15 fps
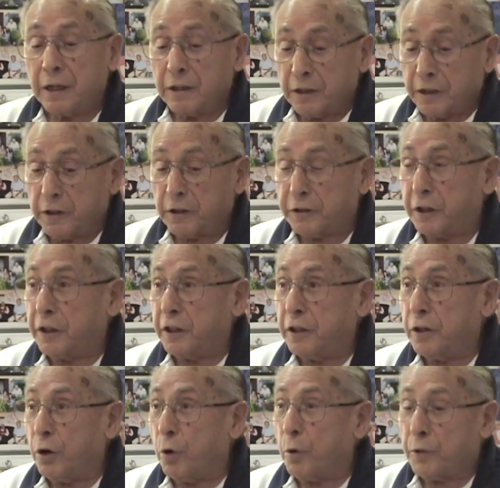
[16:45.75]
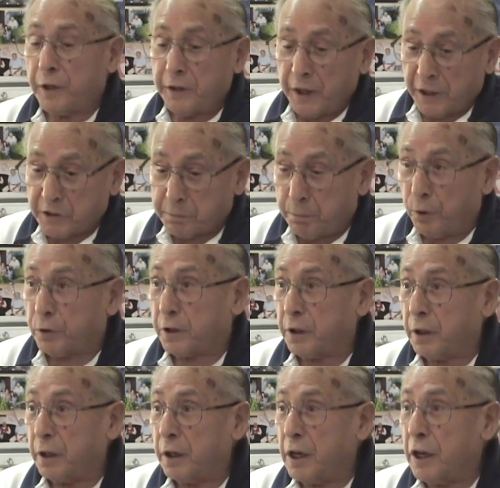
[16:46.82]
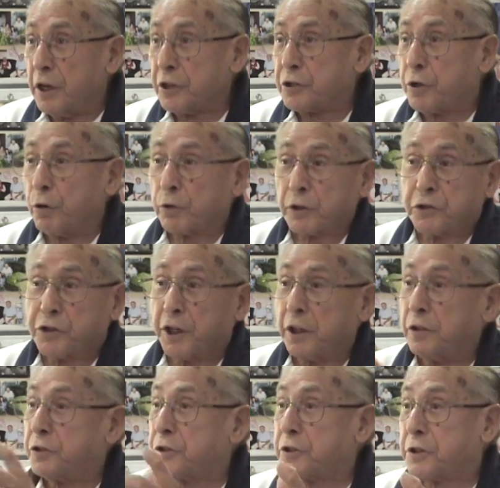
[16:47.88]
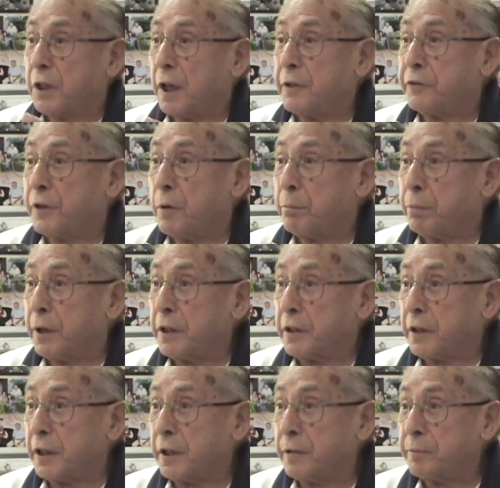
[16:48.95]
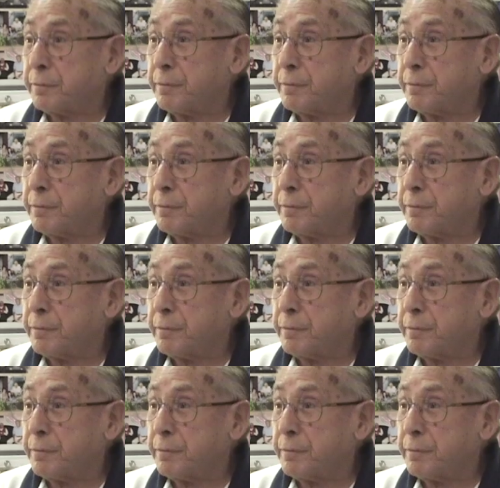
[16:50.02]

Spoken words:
Little did he know the next booking is going to change his life completely.